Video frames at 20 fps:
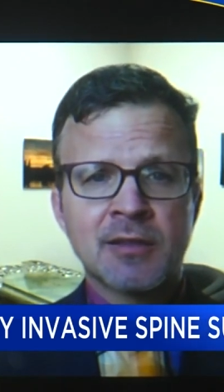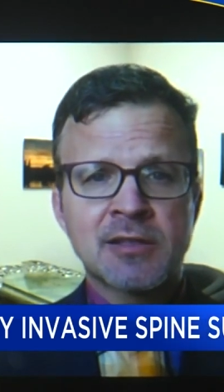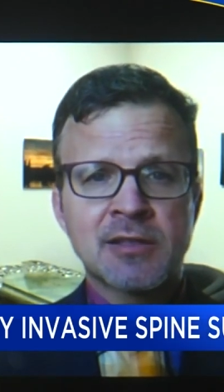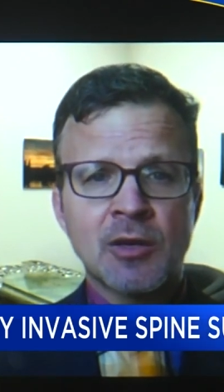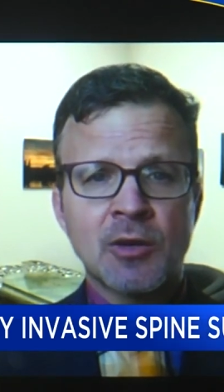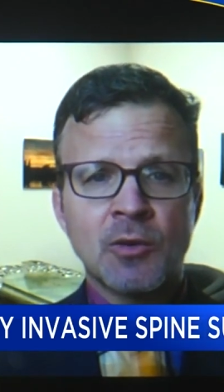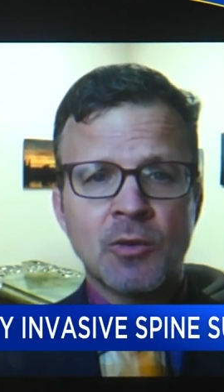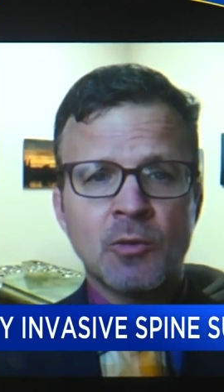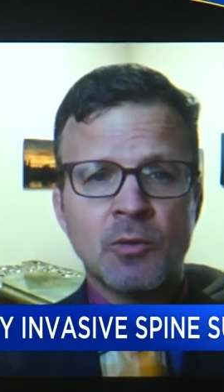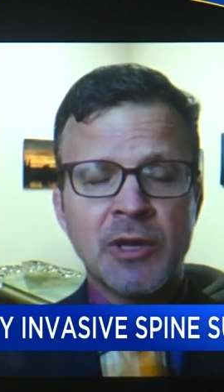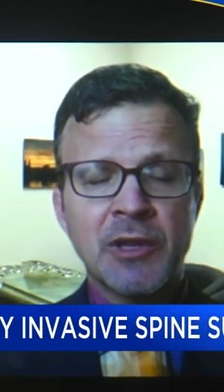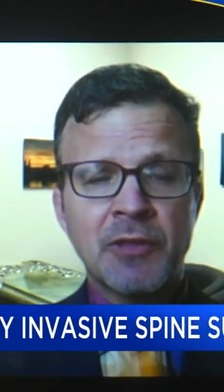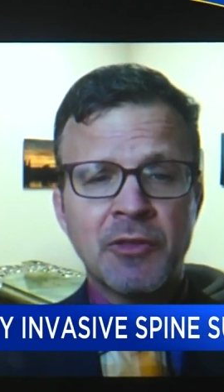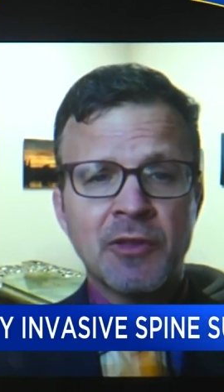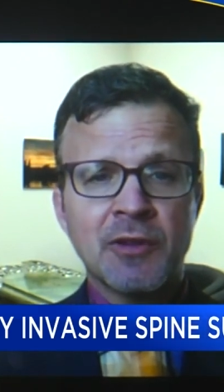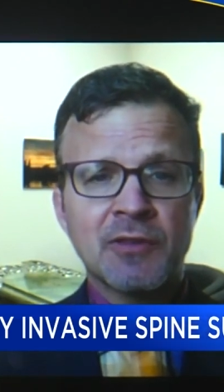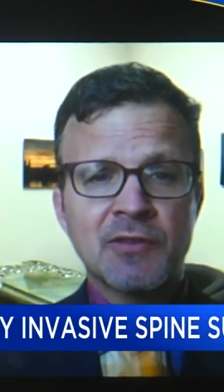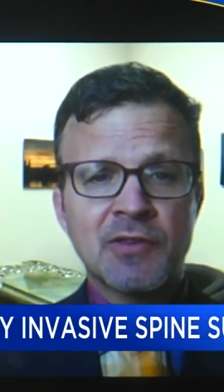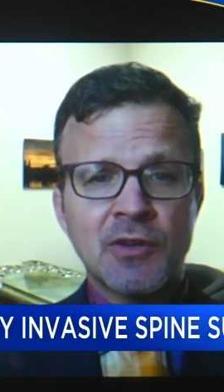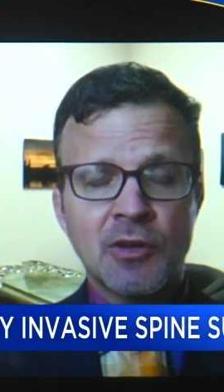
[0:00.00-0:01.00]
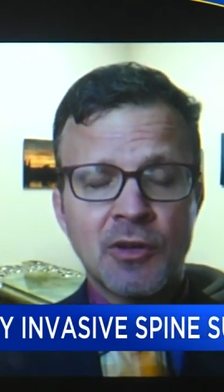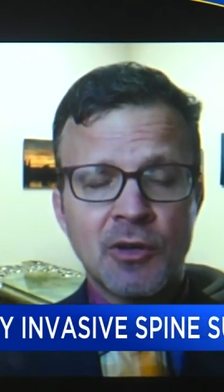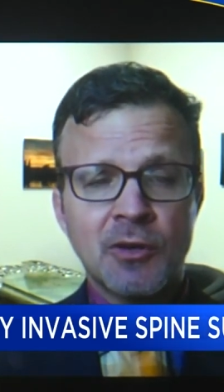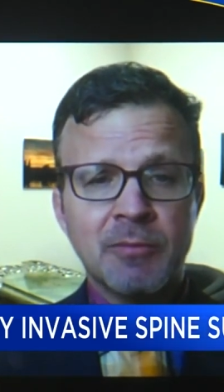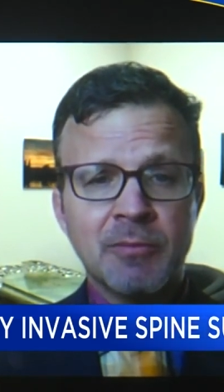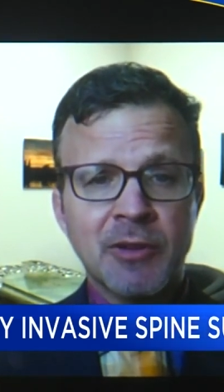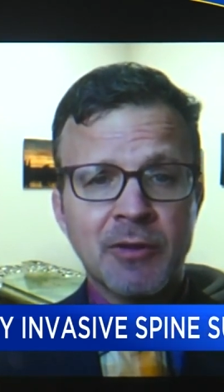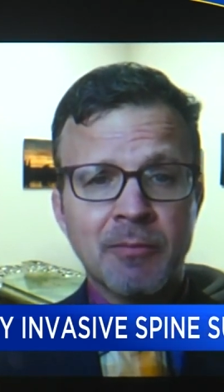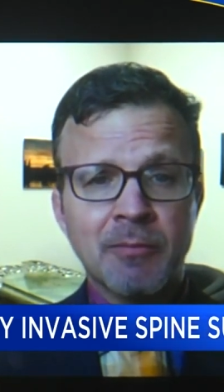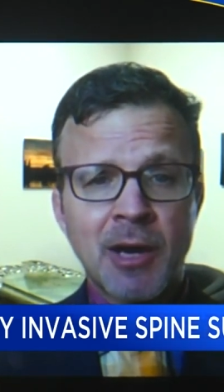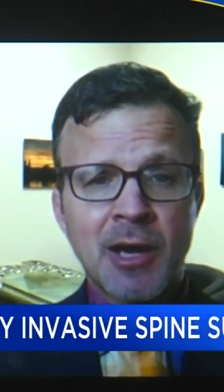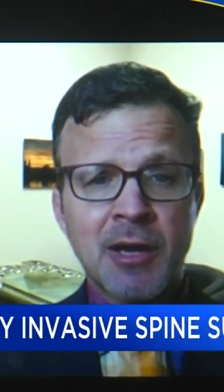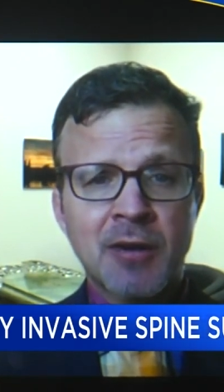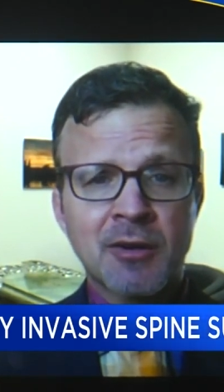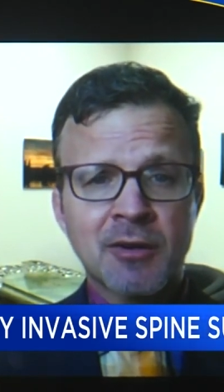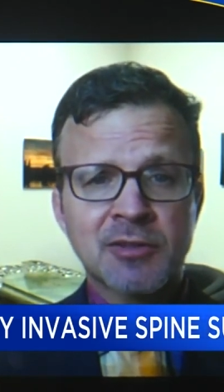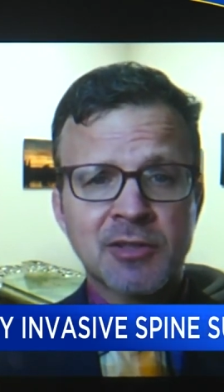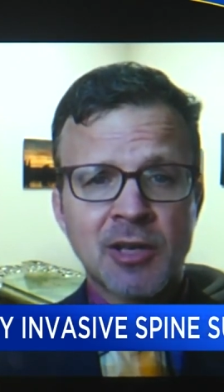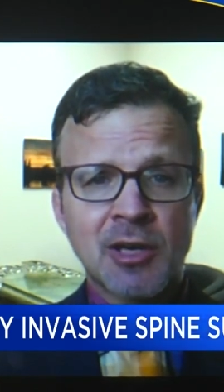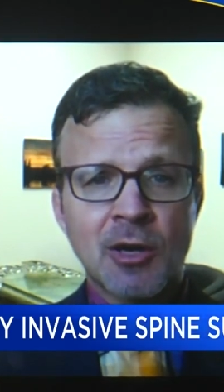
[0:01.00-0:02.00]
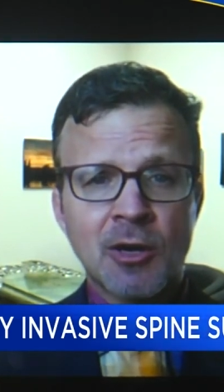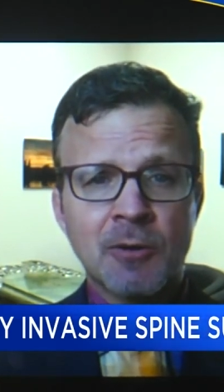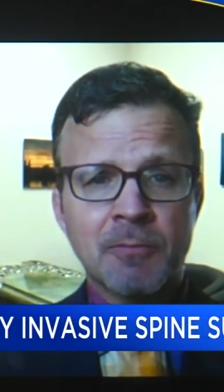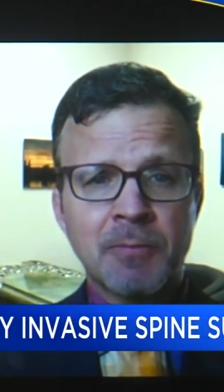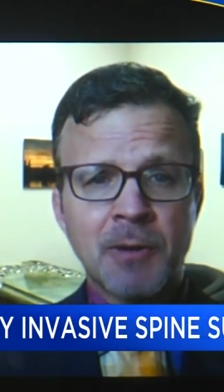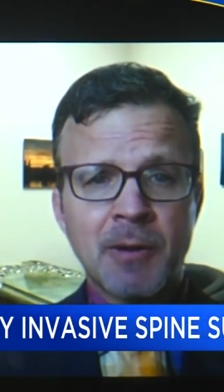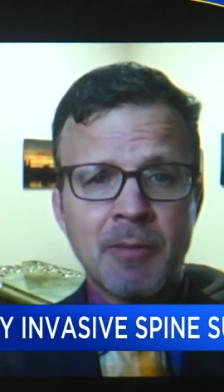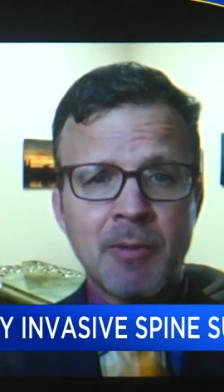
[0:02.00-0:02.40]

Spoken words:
So with the tube and the microscope,